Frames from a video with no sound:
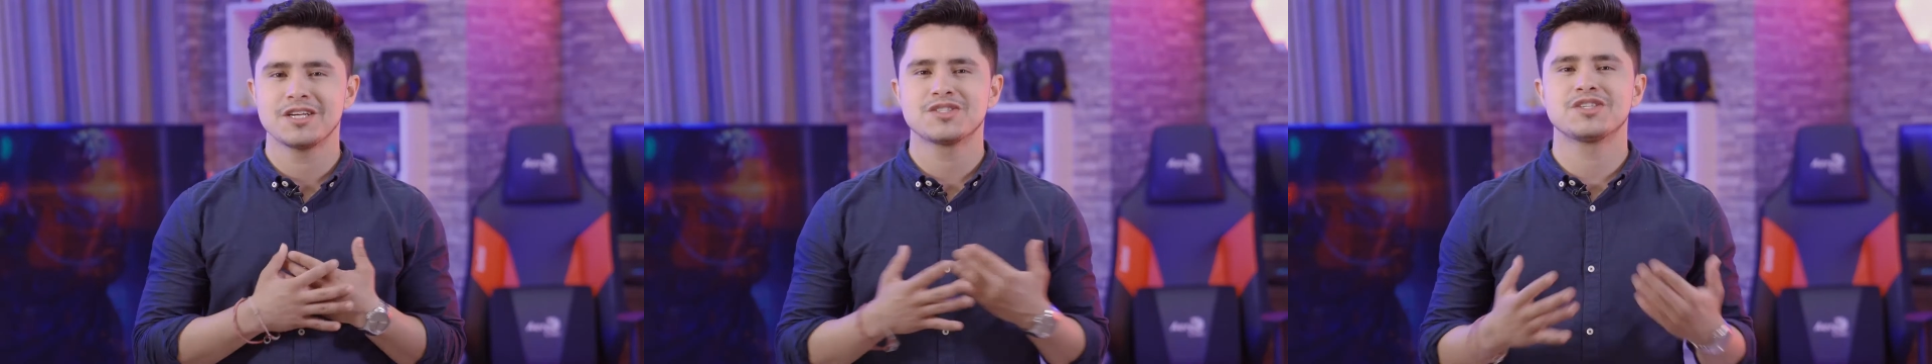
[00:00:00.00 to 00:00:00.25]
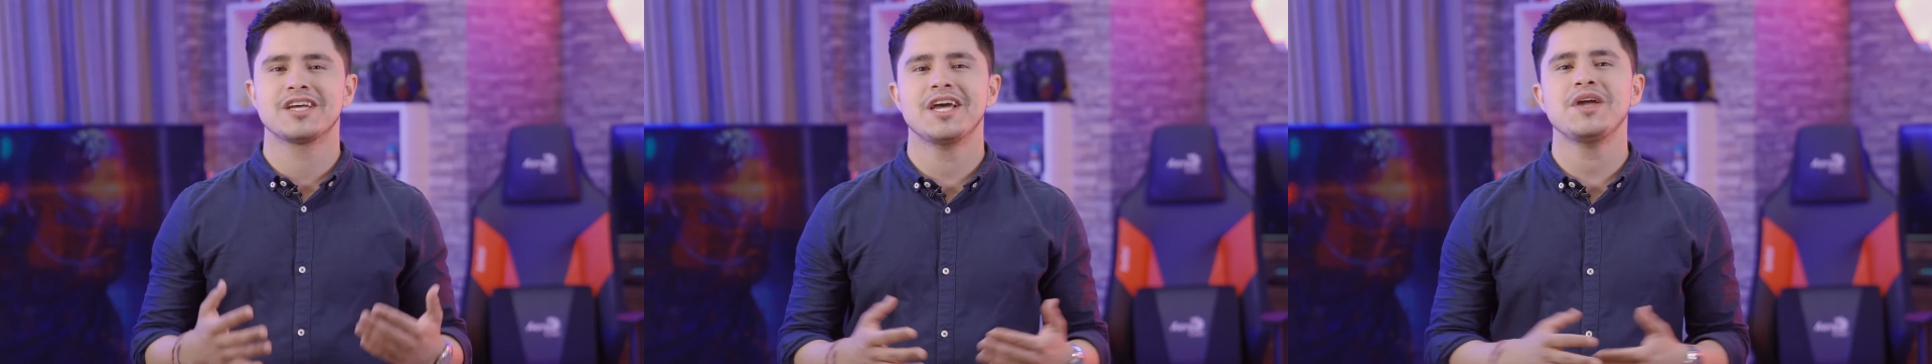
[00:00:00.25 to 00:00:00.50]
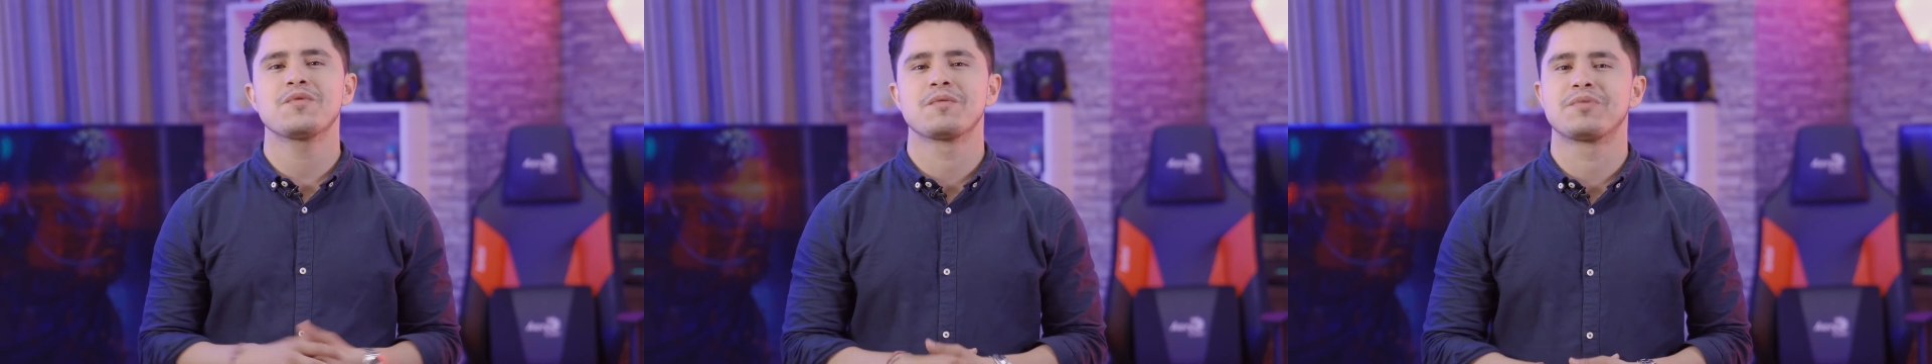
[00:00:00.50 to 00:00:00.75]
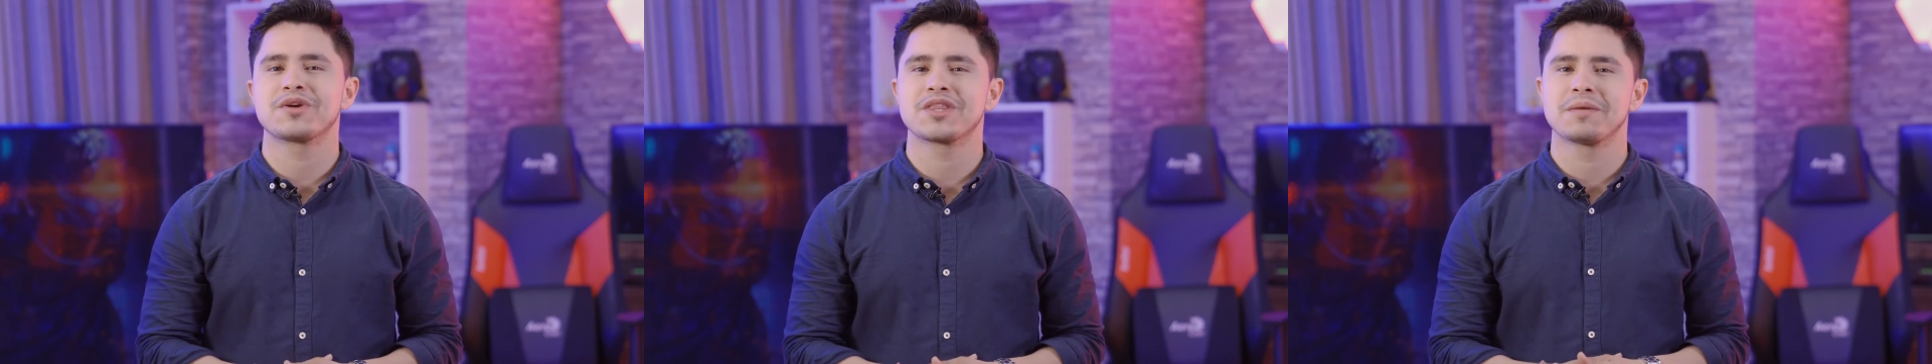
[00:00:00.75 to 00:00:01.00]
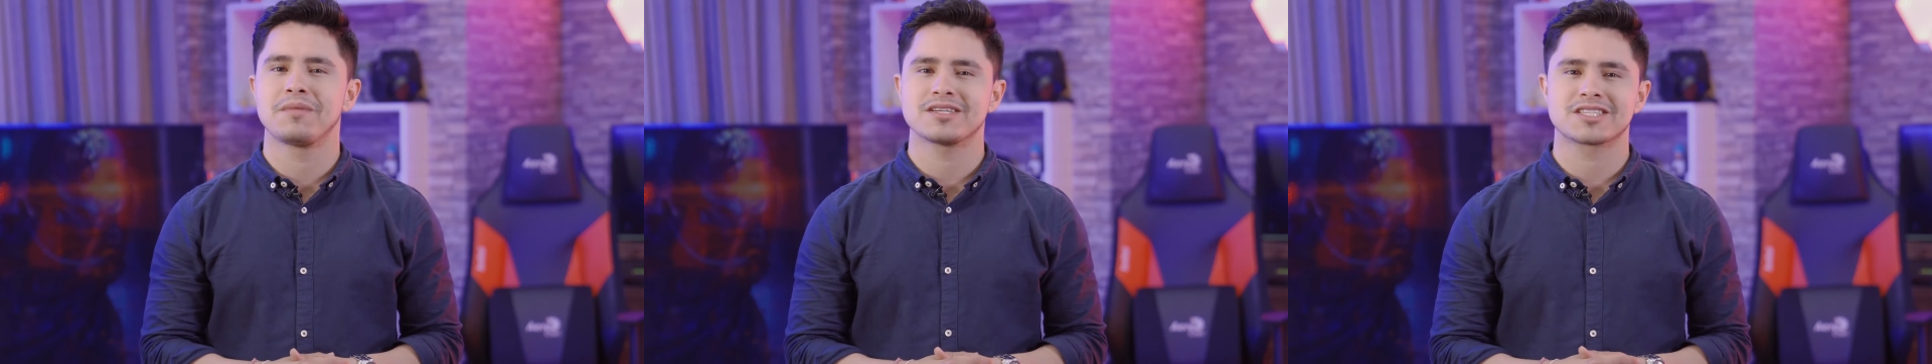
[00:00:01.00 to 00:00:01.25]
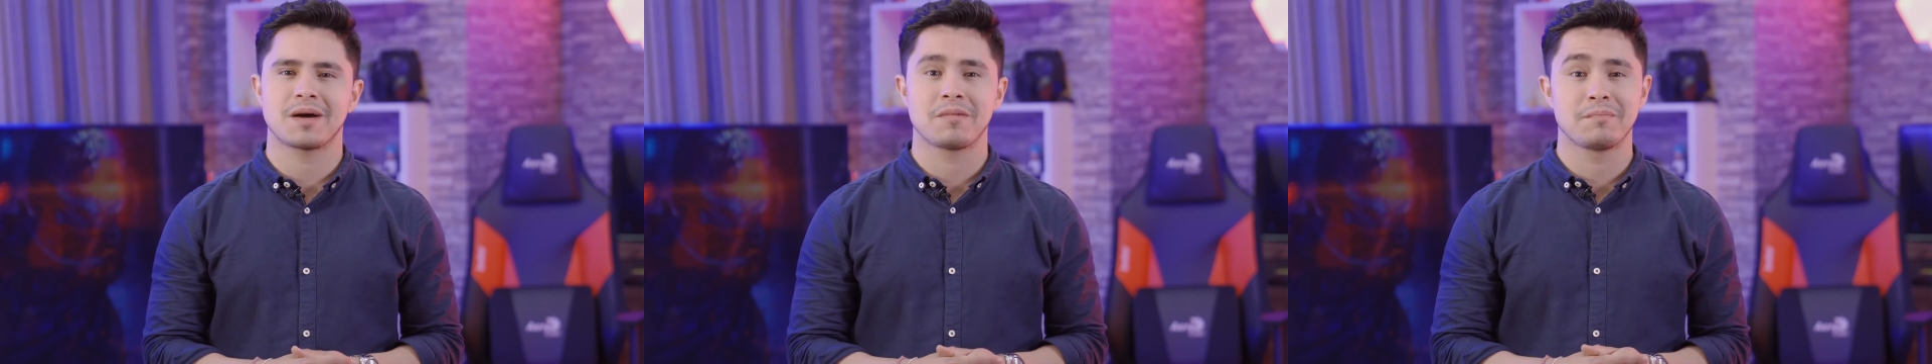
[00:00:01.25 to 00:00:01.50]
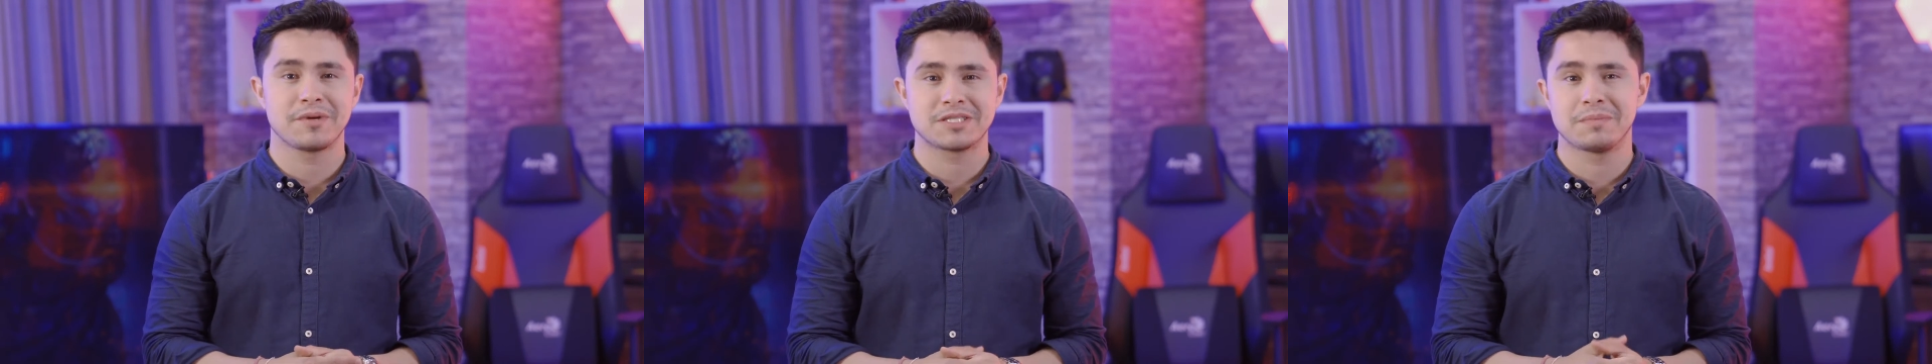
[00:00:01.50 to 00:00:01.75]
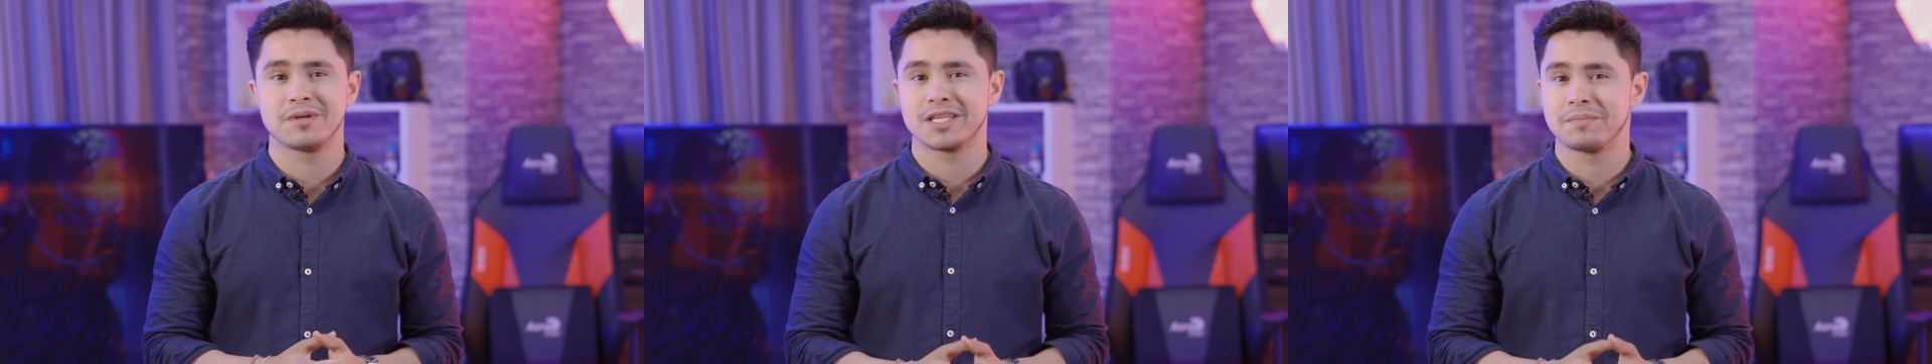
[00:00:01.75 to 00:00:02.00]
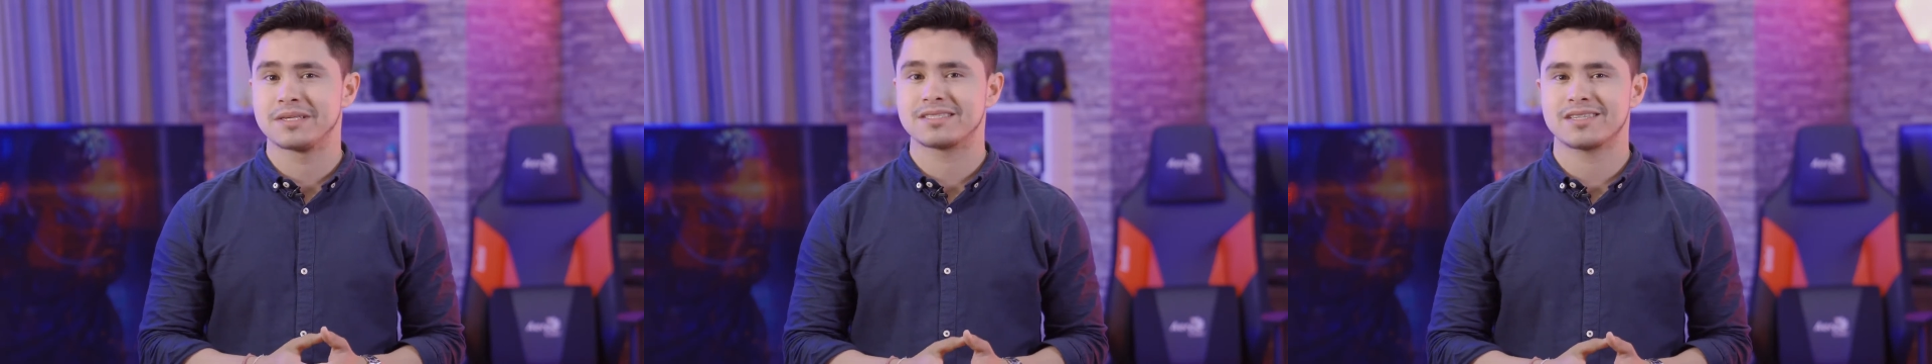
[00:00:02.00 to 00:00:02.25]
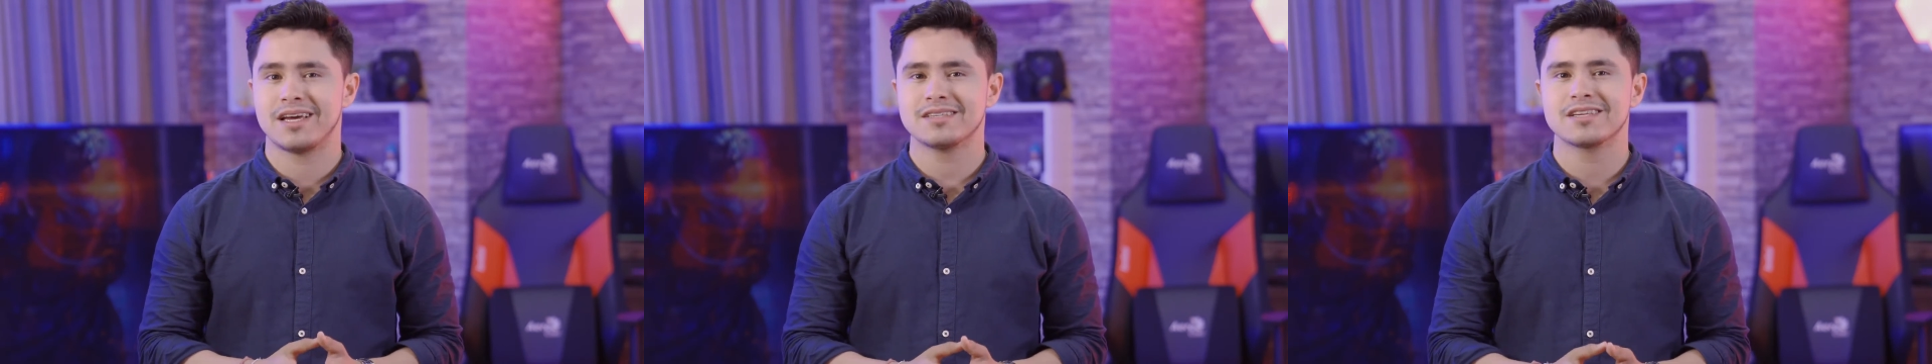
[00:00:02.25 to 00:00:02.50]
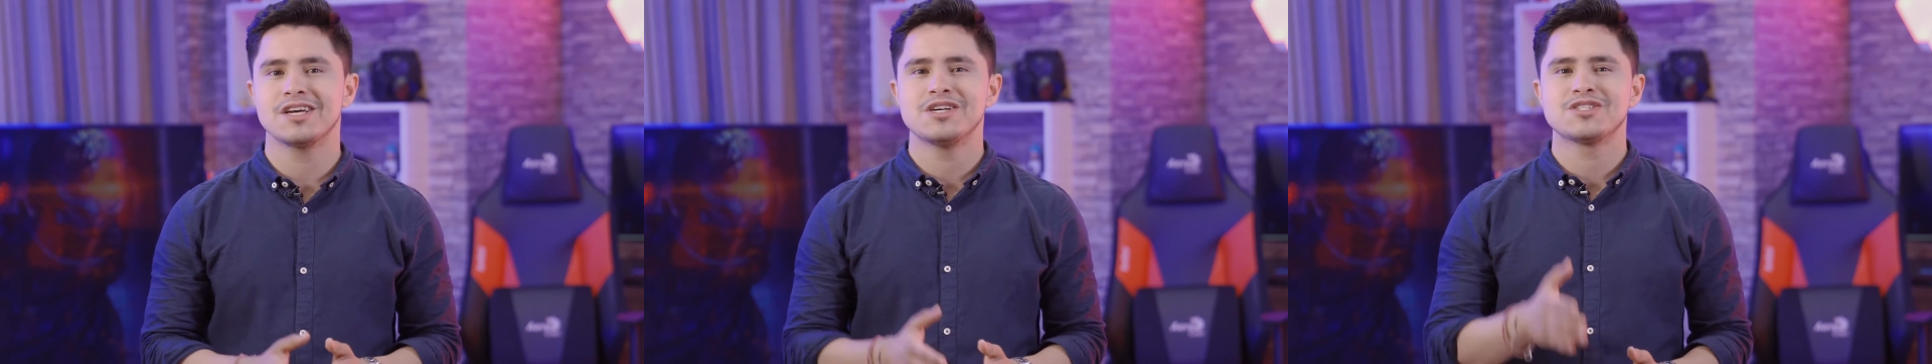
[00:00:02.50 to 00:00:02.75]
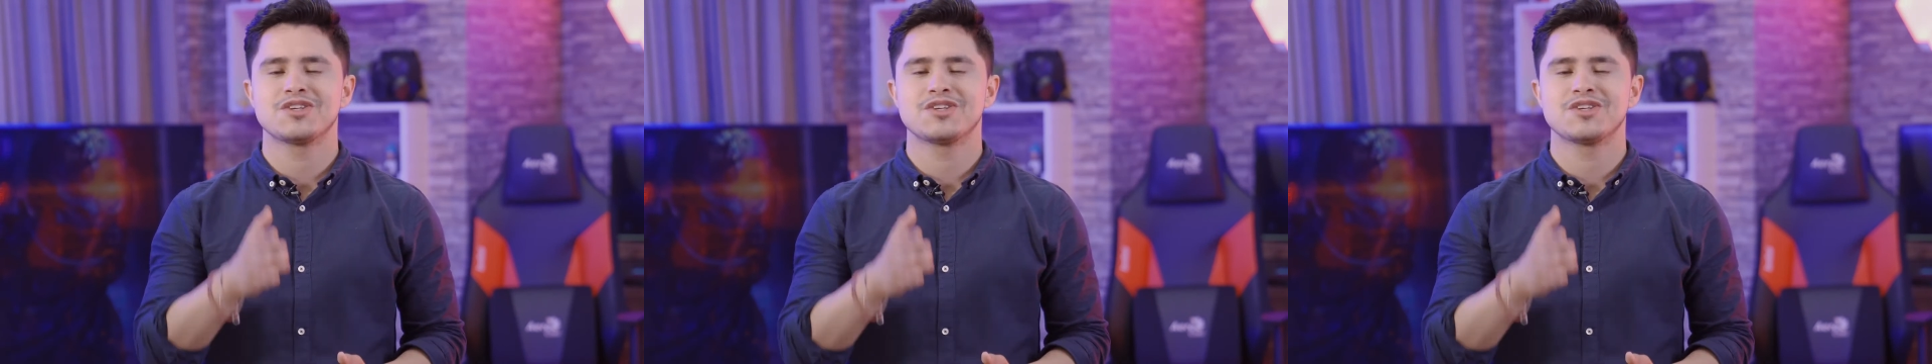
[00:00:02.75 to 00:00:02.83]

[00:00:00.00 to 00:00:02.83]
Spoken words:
Today, we bring you the most common PC building mistakes